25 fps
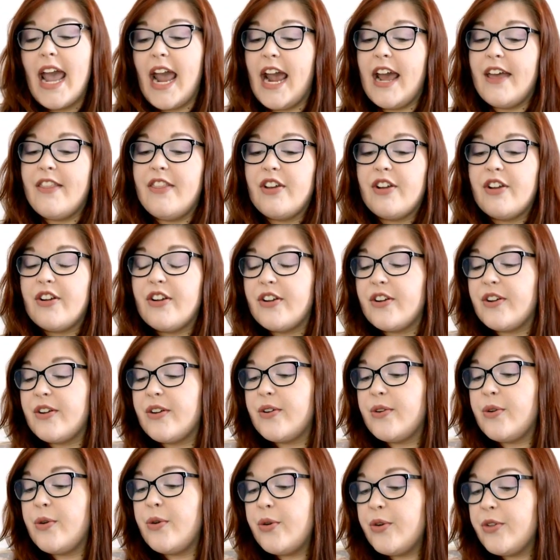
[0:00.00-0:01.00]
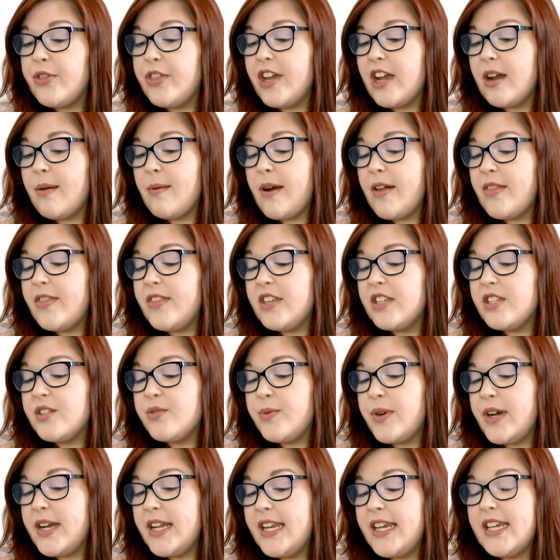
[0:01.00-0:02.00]
And the cool thing about this
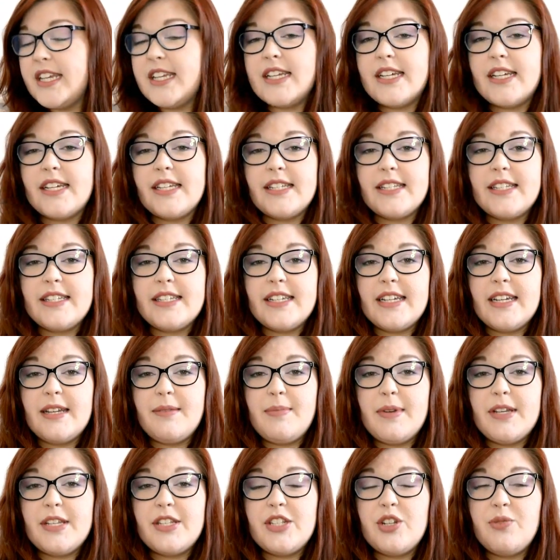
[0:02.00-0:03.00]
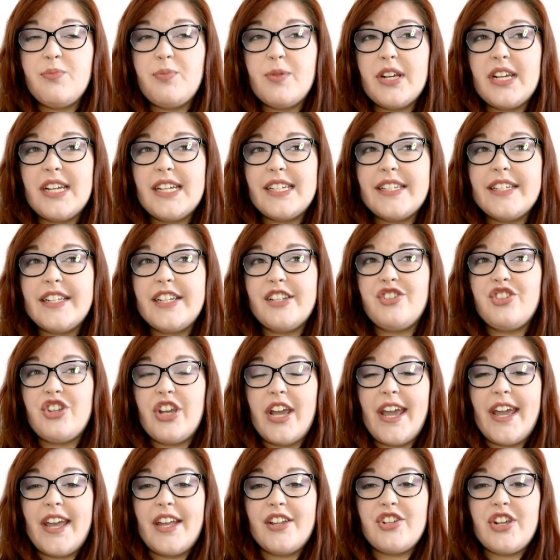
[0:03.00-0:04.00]
one is it'd be super easy to
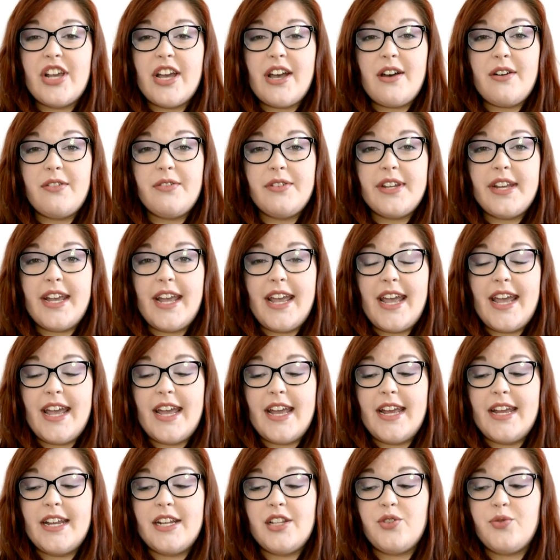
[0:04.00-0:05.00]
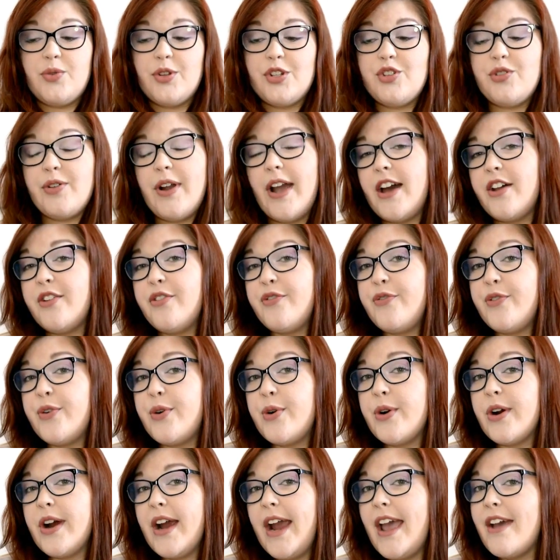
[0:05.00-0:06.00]
change out and switch around
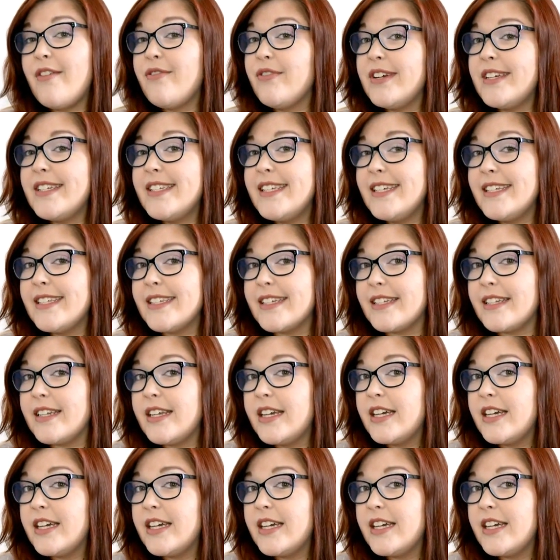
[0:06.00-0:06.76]
for every season.